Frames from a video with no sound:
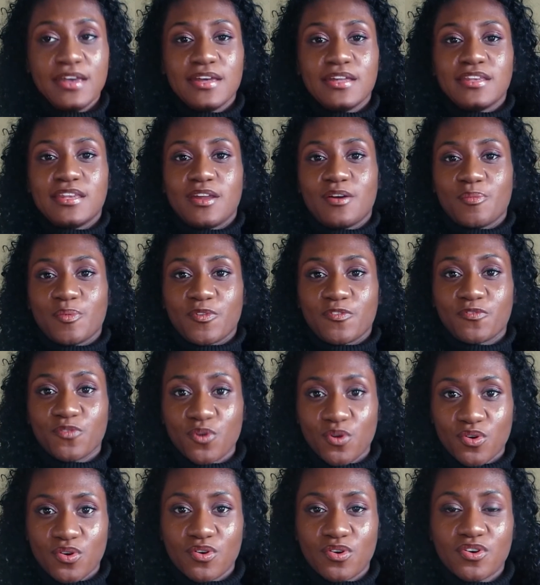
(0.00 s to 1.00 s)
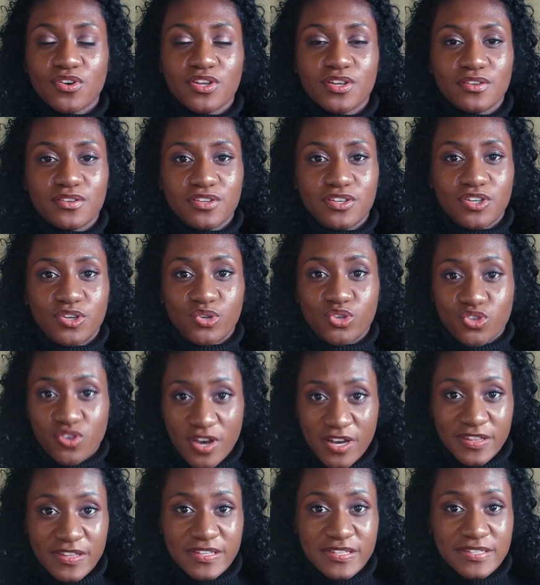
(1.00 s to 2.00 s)
Now, before you try
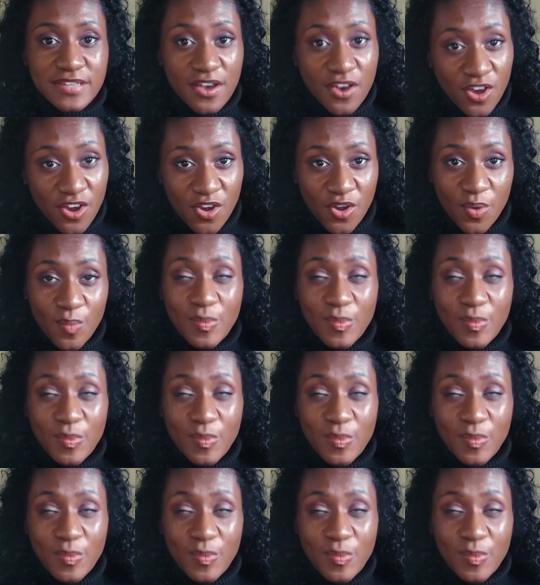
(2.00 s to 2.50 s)
this at home,